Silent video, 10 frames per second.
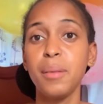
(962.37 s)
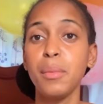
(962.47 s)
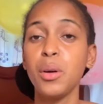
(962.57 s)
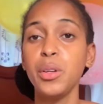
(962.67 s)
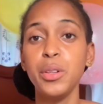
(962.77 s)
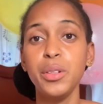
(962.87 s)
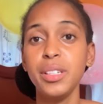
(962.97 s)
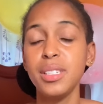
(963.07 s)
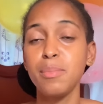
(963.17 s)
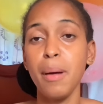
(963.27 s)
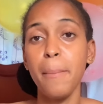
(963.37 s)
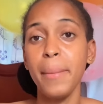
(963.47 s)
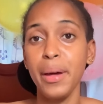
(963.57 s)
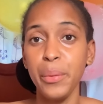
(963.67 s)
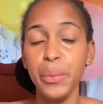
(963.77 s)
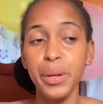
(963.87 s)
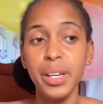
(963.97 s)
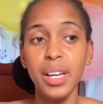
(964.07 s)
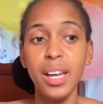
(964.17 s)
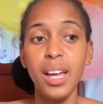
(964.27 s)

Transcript: I couldn't do spam my own.